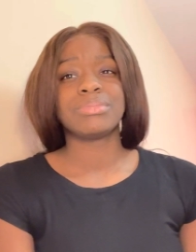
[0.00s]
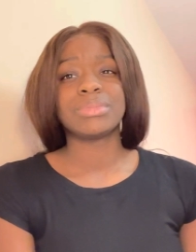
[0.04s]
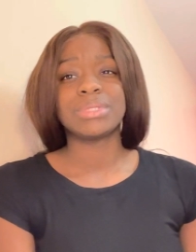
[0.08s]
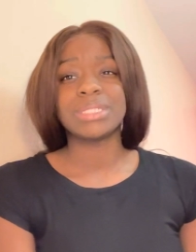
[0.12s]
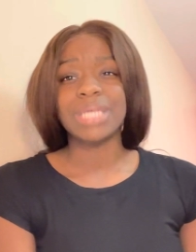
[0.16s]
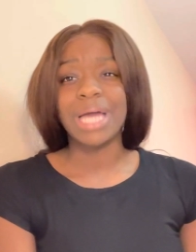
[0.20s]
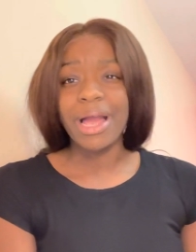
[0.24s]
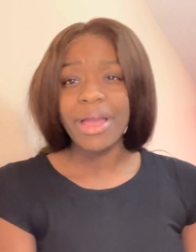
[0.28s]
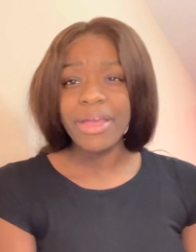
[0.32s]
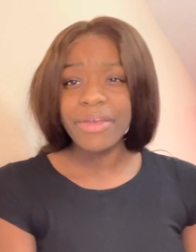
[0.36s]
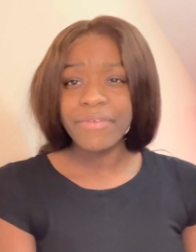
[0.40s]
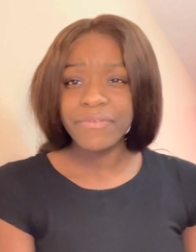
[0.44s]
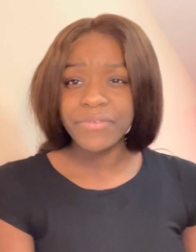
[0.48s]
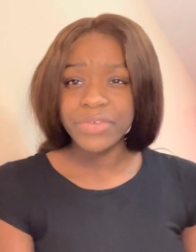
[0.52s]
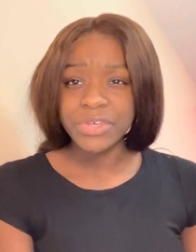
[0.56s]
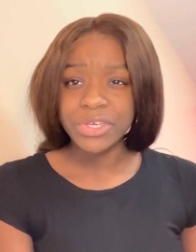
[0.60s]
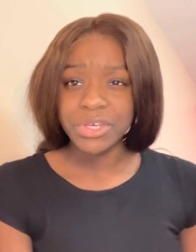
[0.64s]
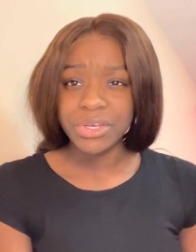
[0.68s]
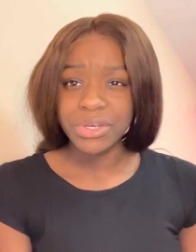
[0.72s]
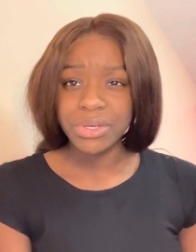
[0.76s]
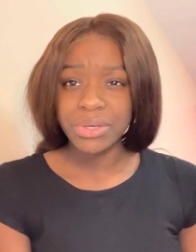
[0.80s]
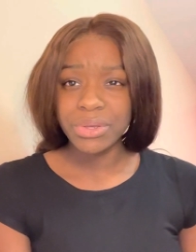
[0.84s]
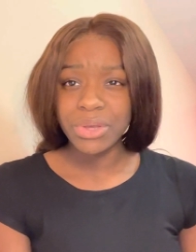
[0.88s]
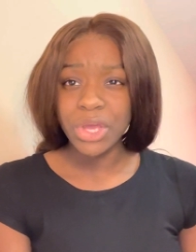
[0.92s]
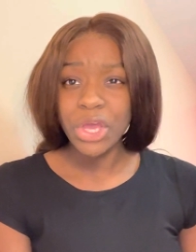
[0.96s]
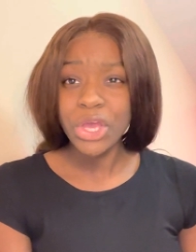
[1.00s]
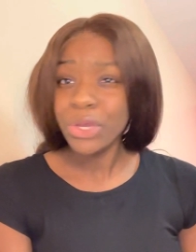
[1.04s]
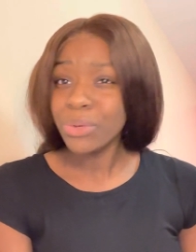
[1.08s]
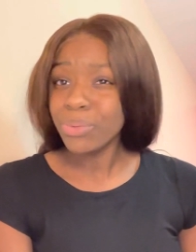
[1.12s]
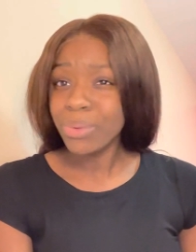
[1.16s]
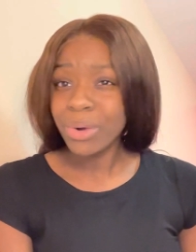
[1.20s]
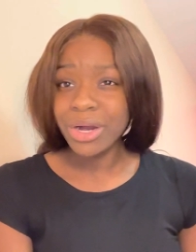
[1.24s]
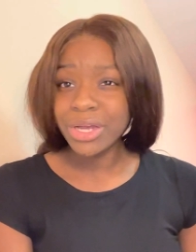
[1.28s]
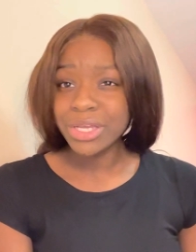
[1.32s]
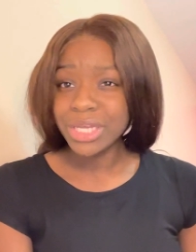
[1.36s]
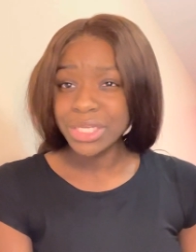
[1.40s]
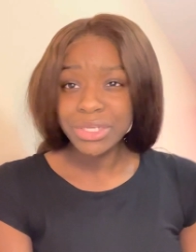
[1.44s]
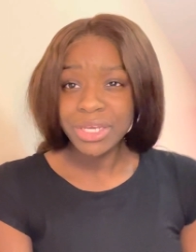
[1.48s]
Die for you. Who
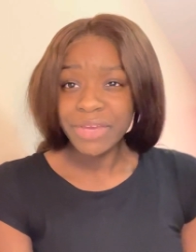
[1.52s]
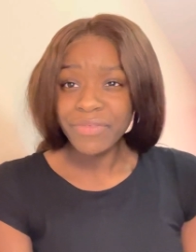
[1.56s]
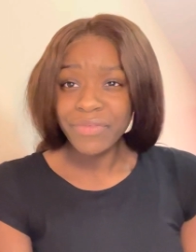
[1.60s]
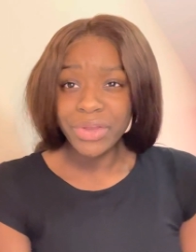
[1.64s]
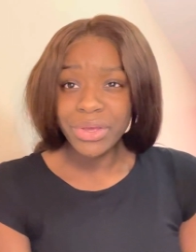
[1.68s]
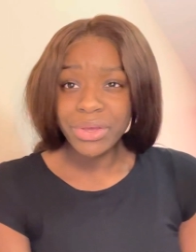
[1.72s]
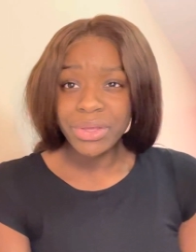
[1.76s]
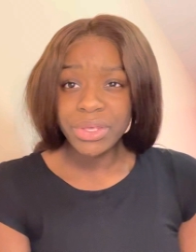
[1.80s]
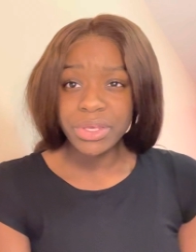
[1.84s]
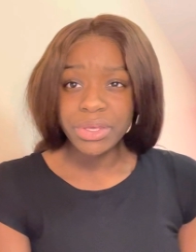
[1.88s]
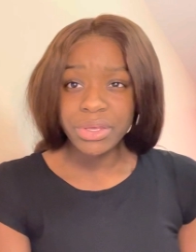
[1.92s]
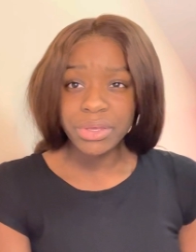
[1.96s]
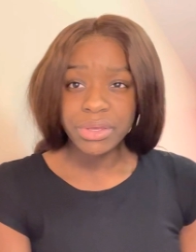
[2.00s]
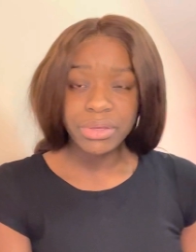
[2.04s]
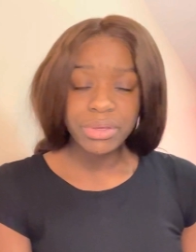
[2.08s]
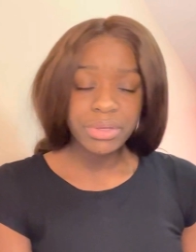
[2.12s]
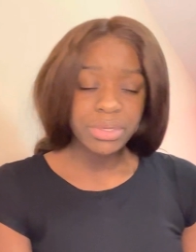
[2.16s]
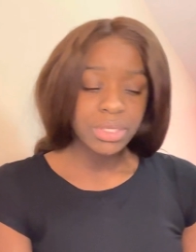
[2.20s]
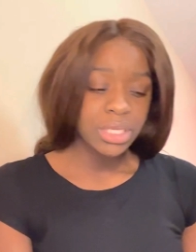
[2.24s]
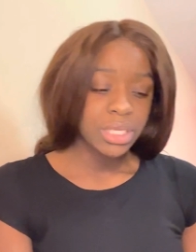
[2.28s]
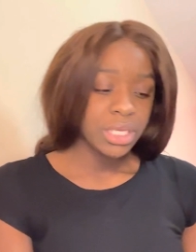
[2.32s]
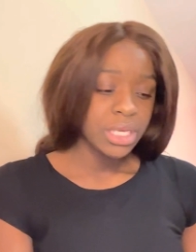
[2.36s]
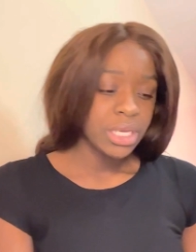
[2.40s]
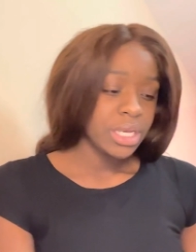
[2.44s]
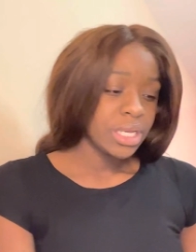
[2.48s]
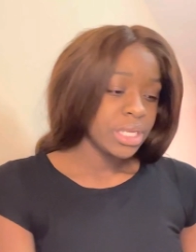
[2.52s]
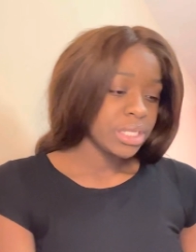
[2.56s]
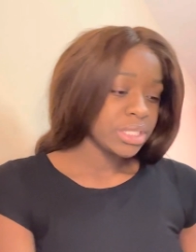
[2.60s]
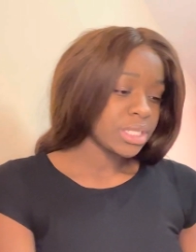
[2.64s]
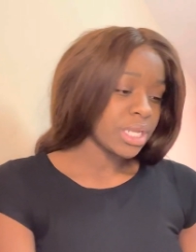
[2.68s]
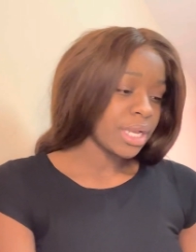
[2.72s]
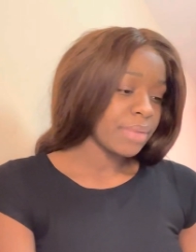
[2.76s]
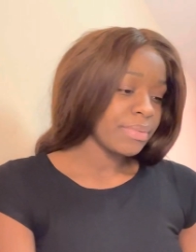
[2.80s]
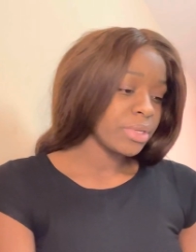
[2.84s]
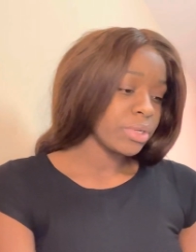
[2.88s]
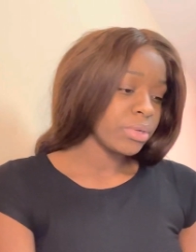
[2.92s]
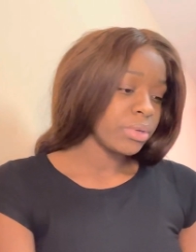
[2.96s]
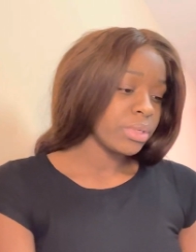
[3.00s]
are you? I don't even know you.
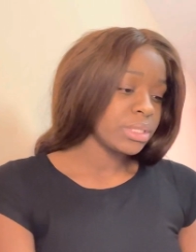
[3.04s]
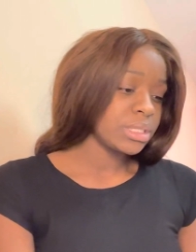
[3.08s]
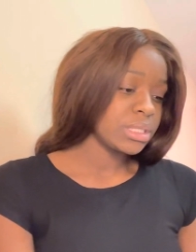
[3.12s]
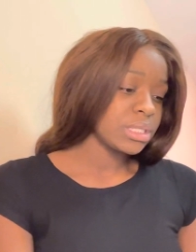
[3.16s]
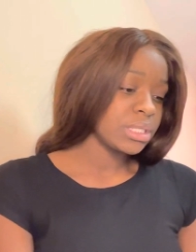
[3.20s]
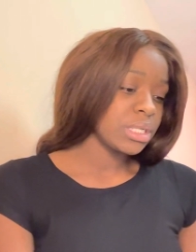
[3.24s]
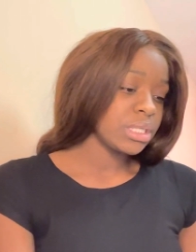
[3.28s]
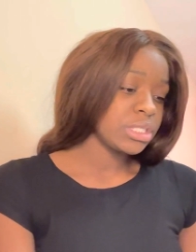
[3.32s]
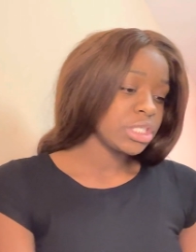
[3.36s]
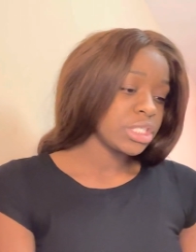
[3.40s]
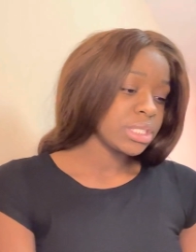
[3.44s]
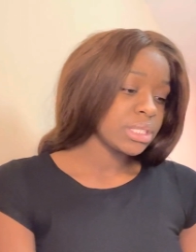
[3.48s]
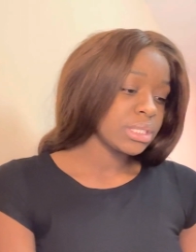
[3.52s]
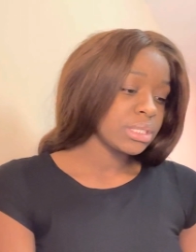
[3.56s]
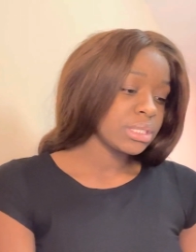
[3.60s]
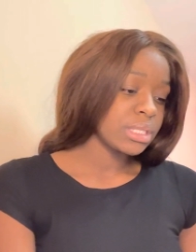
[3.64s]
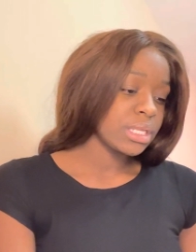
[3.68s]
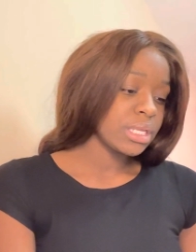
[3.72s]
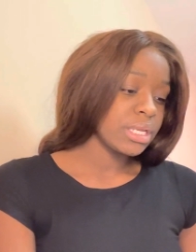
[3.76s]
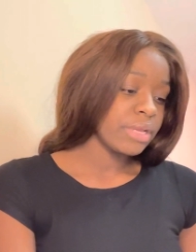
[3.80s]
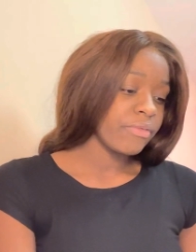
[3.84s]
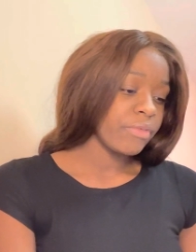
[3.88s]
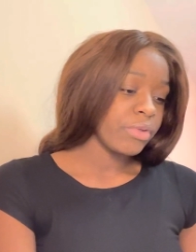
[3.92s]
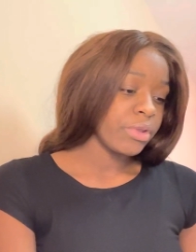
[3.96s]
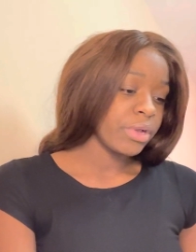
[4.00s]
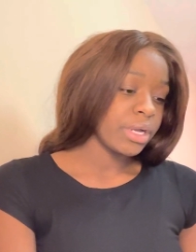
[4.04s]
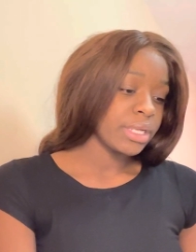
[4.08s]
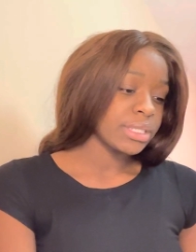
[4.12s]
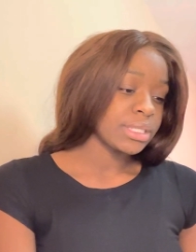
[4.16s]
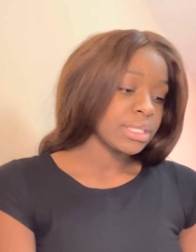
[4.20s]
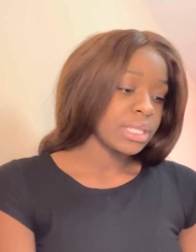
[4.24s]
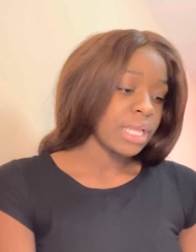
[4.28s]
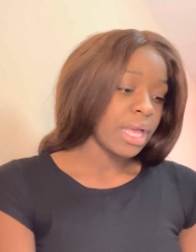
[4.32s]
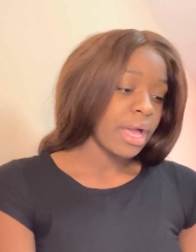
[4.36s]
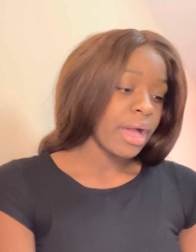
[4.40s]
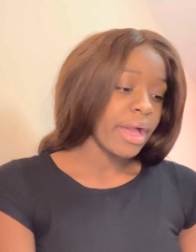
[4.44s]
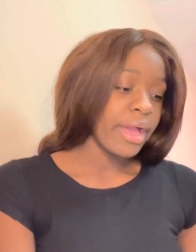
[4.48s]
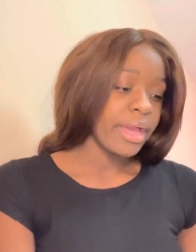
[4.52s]
I mean, God, Jesus didn't even look us
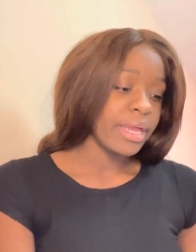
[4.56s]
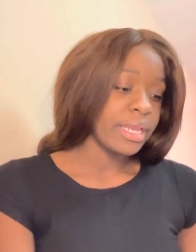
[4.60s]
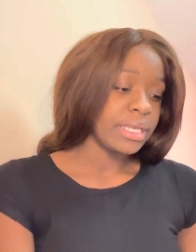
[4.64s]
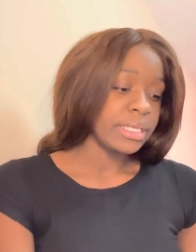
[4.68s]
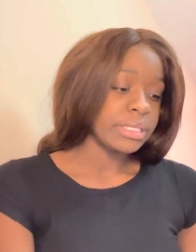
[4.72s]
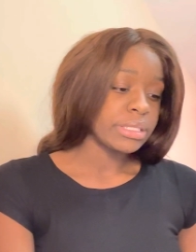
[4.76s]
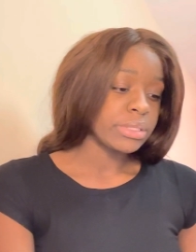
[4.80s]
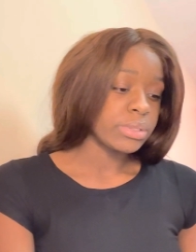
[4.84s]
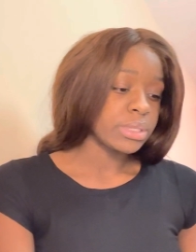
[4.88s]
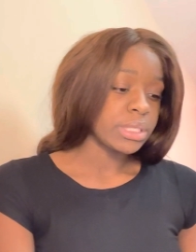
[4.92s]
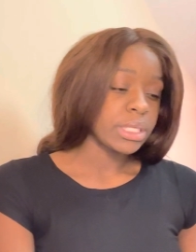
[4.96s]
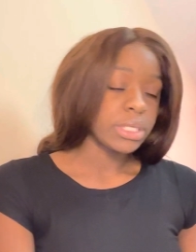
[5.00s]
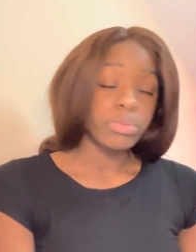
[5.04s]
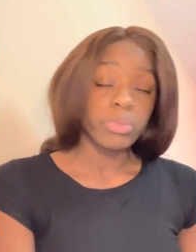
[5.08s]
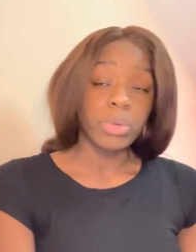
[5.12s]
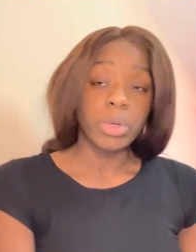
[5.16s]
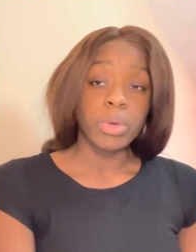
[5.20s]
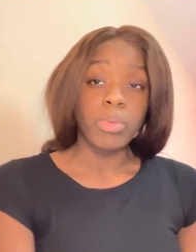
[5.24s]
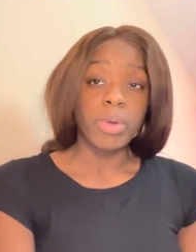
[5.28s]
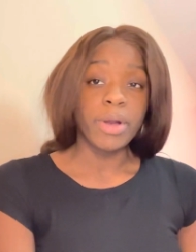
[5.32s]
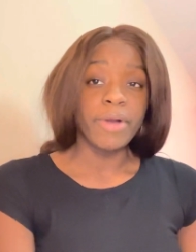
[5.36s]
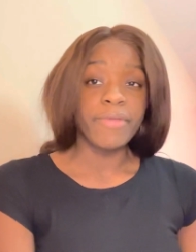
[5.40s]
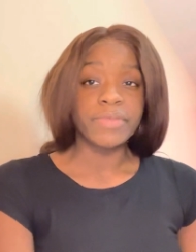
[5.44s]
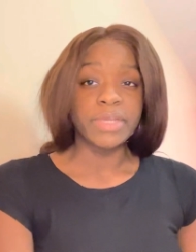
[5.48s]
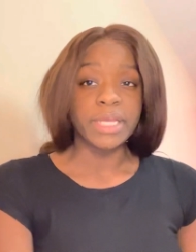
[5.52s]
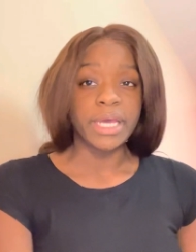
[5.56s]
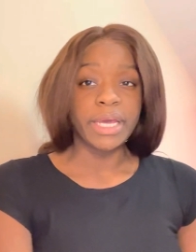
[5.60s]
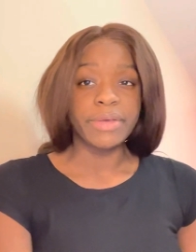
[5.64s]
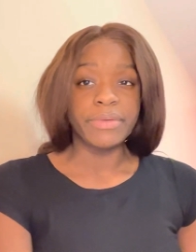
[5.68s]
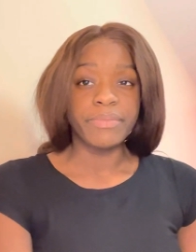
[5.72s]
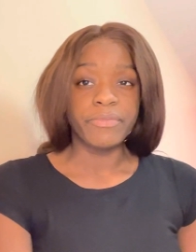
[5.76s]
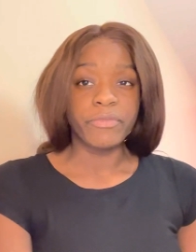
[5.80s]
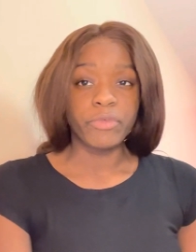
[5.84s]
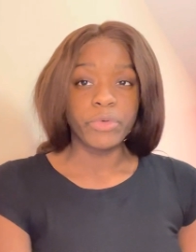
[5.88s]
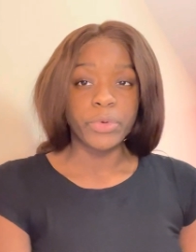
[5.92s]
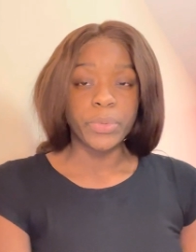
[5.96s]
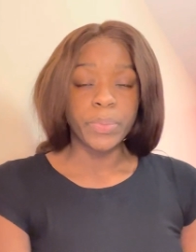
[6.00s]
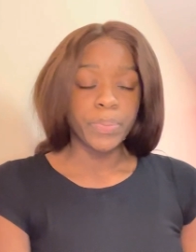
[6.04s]
in the eye. He still said we're worth
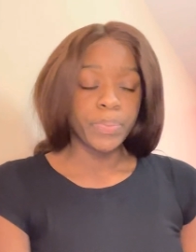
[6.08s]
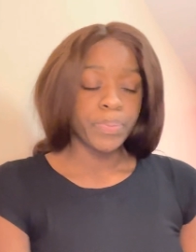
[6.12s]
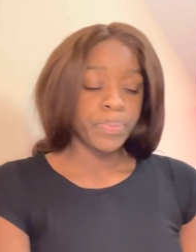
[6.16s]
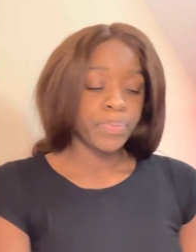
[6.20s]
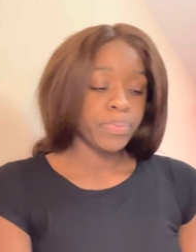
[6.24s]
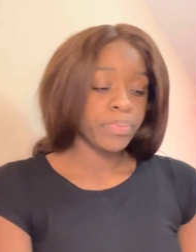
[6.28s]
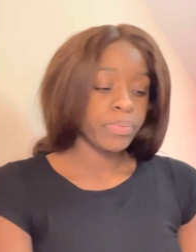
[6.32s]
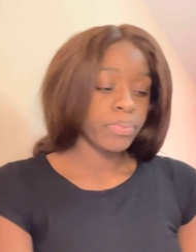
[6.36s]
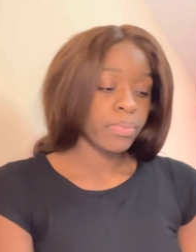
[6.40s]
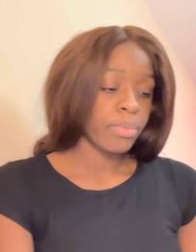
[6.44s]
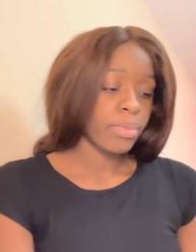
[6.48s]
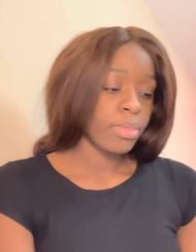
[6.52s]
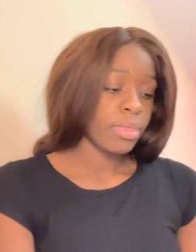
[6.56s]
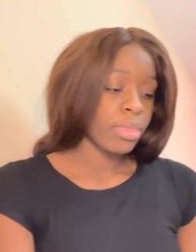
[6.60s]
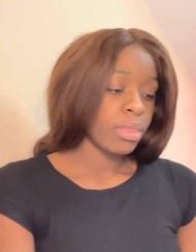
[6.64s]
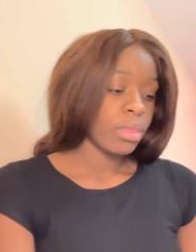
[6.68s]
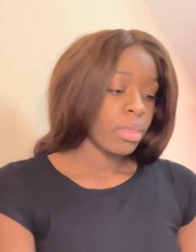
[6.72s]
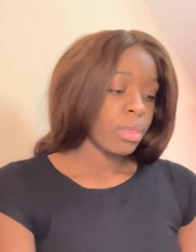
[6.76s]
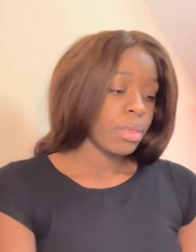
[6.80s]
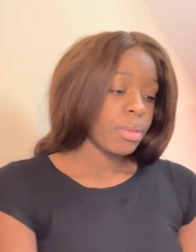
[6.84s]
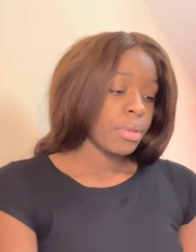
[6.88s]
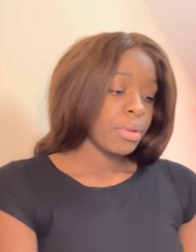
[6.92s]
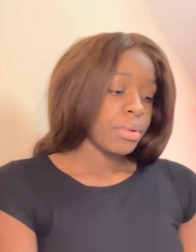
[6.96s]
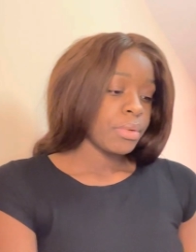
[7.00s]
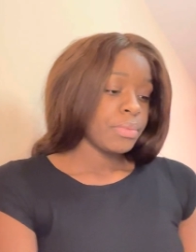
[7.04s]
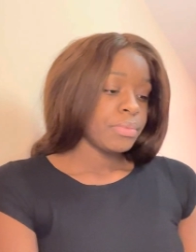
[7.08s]
dying for.